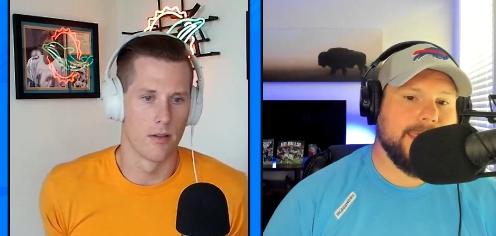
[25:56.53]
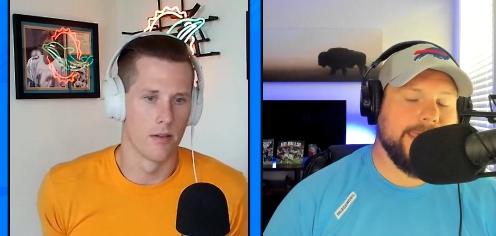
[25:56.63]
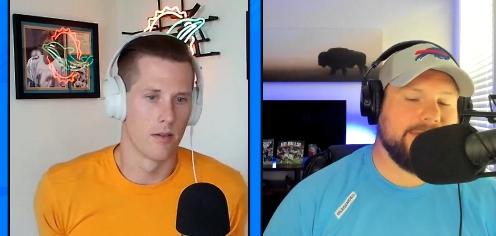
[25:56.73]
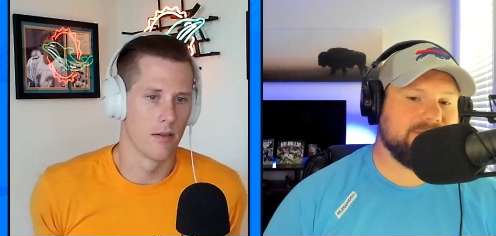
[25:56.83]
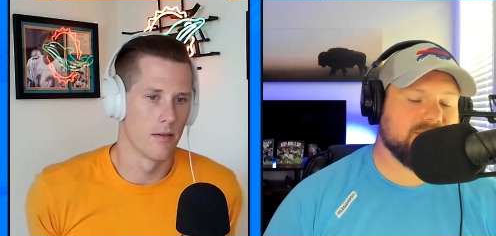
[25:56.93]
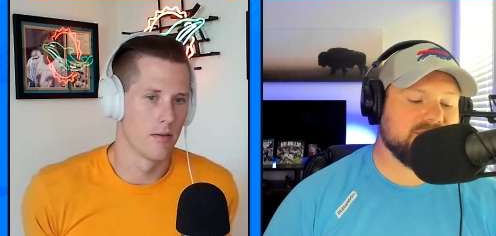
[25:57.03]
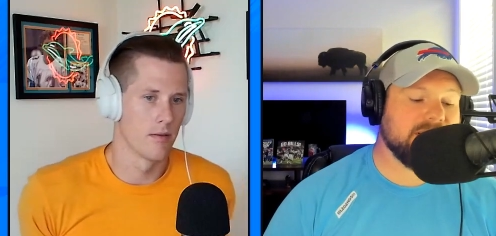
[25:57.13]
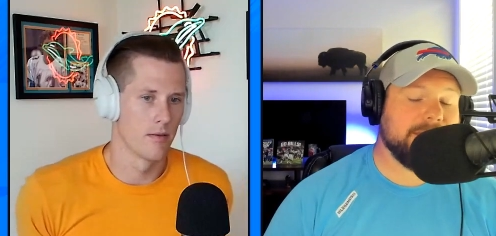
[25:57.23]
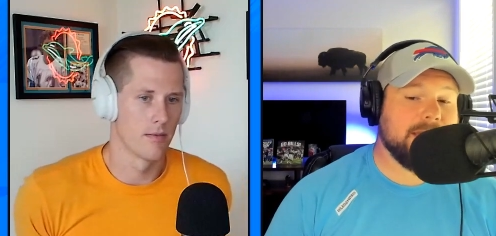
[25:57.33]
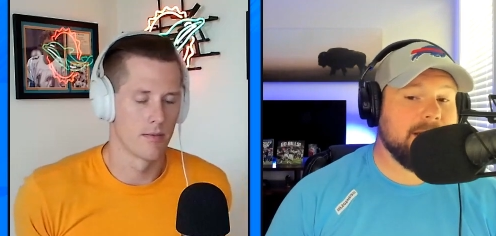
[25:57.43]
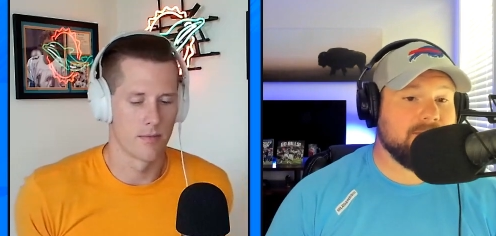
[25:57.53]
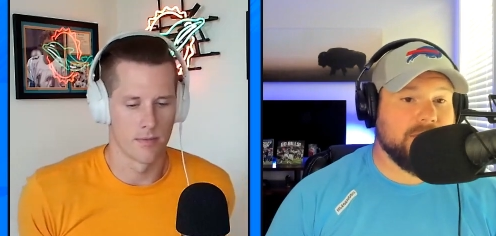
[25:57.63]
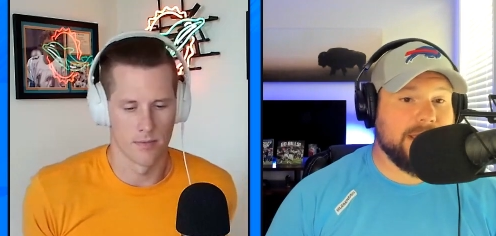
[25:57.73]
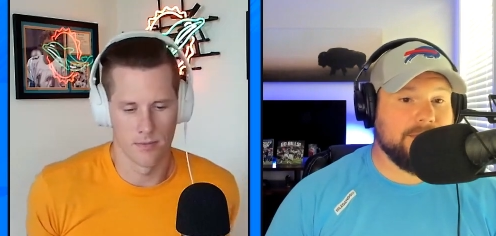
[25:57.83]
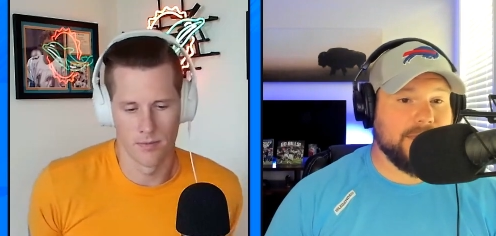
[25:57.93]
Speaker 1: If there's something about
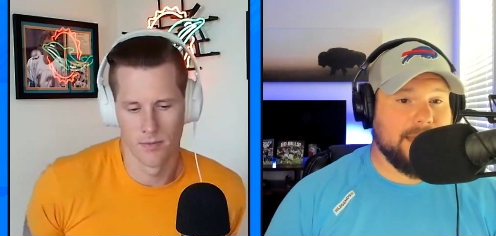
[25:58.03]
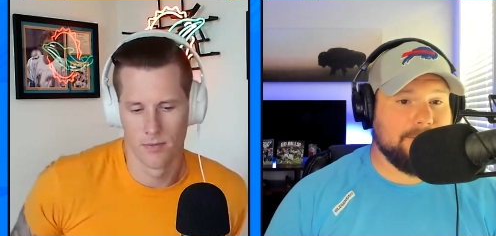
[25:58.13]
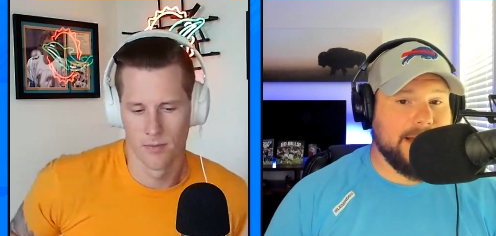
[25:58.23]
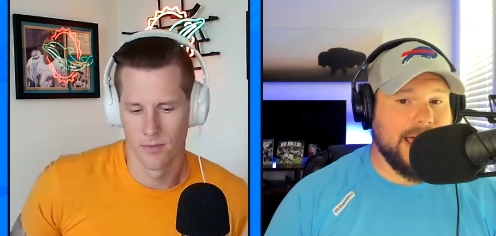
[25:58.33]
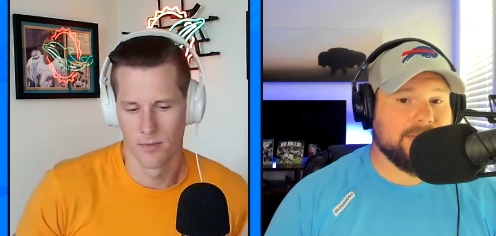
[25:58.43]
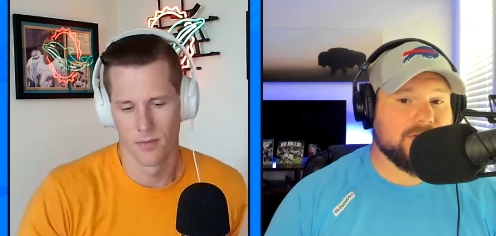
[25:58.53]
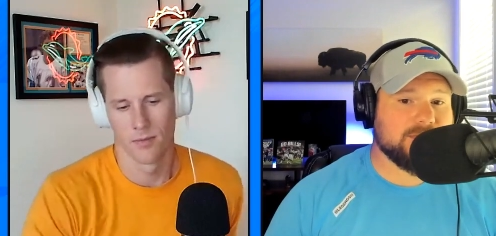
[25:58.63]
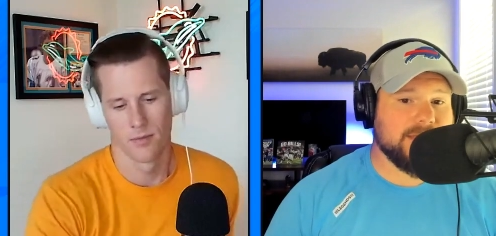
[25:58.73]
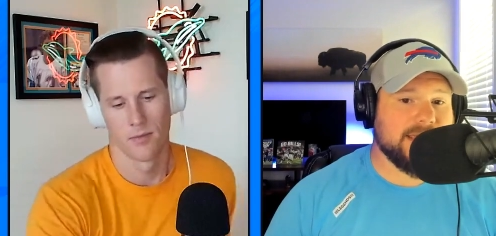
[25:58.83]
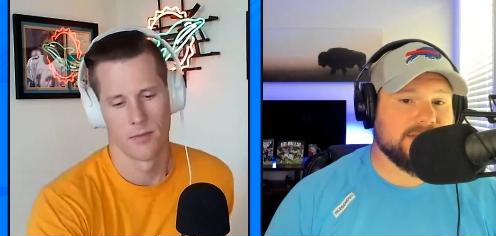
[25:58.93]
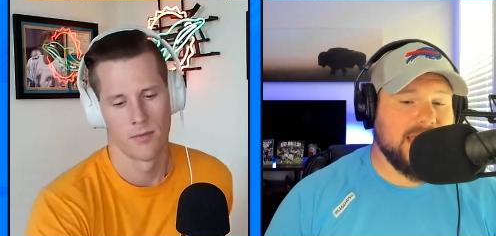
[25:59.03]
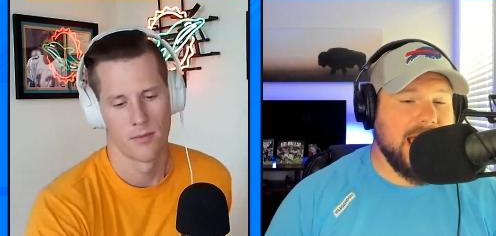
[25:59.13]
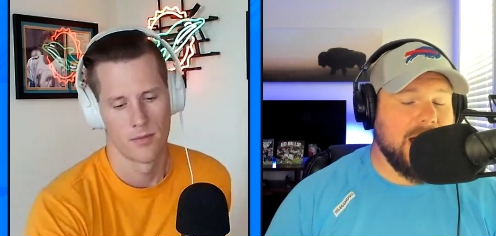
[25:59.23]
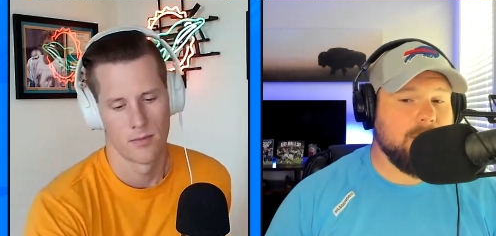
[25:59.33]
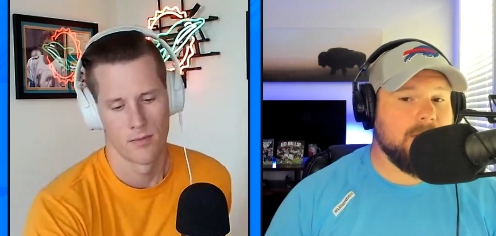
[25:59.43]
Vrabel that bothers me is
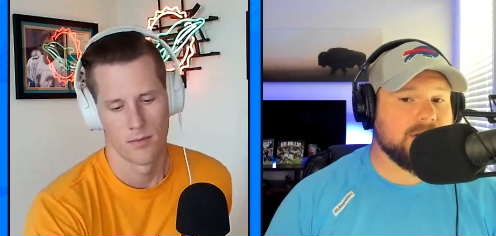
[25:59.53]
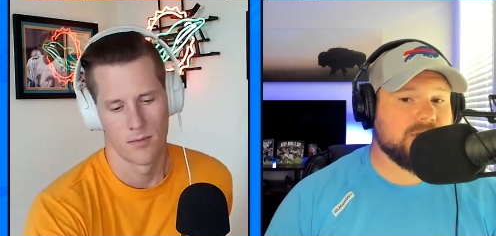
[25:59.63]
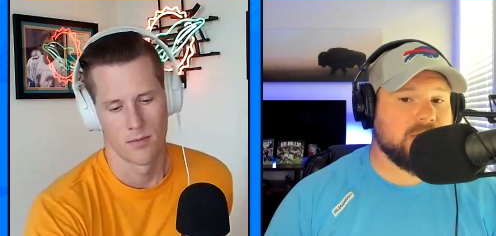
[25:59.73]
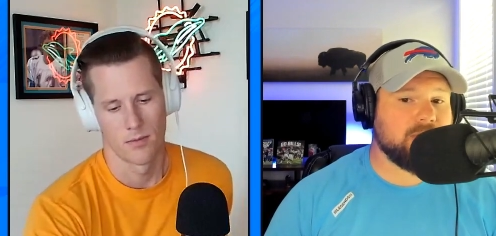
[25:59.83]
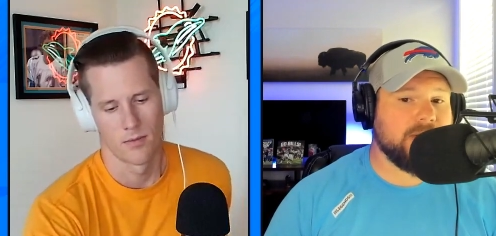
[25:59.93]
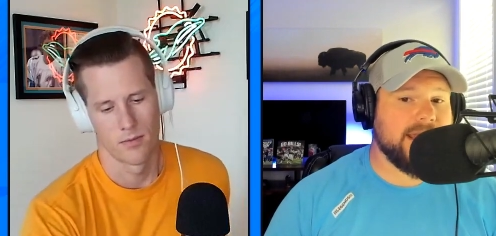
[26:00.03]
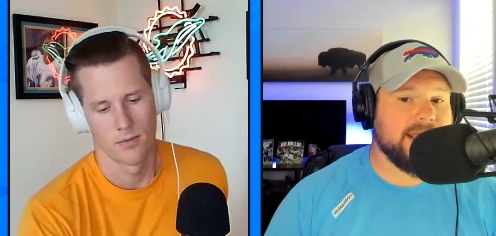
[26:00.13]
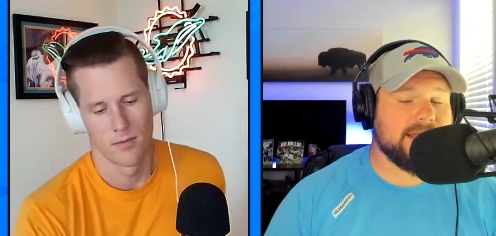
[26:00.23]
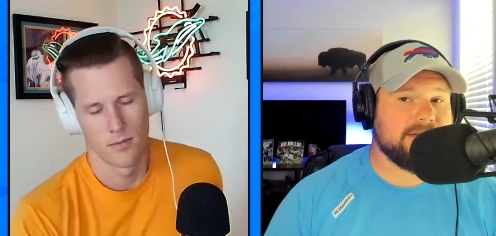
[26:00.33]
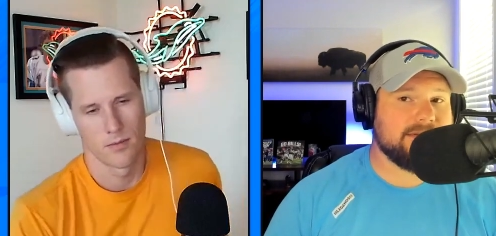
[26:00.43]
how much credit